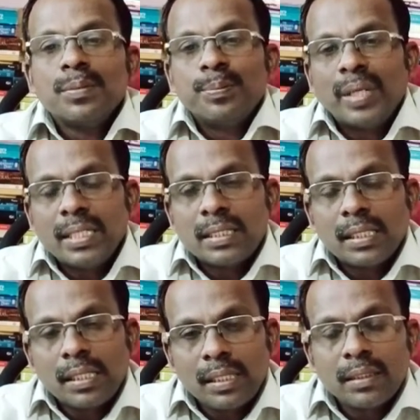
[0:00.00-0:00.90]
by
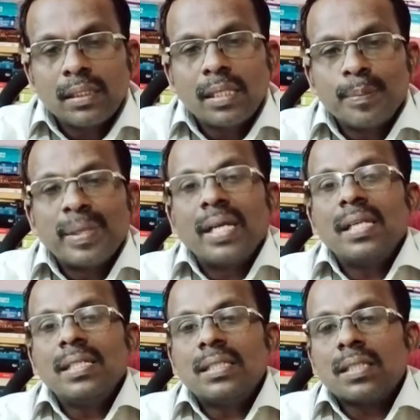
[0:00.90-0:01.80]
settling their
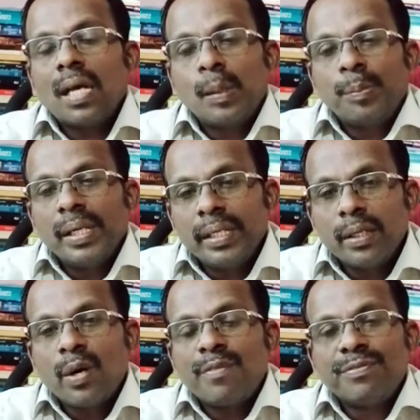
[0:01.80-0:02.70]
marriage and paying
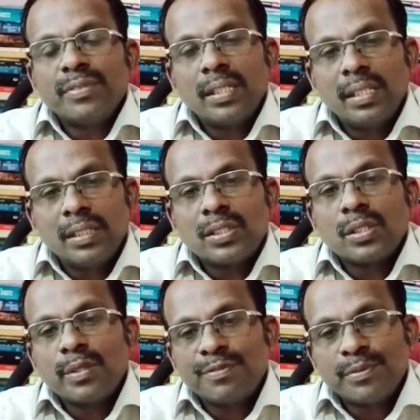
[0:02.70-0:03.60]
off the debts
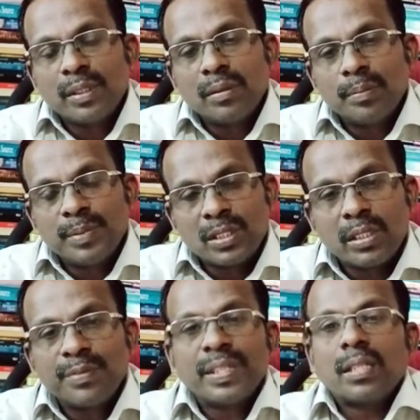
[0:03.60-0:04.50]
of
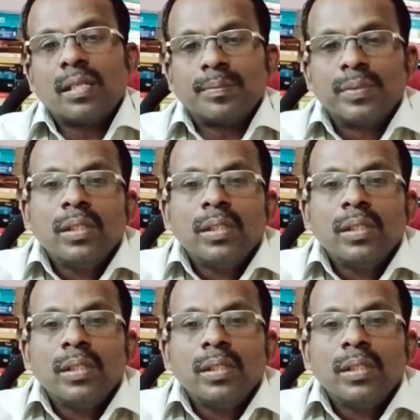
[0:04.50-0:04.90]
Mr. Wickham.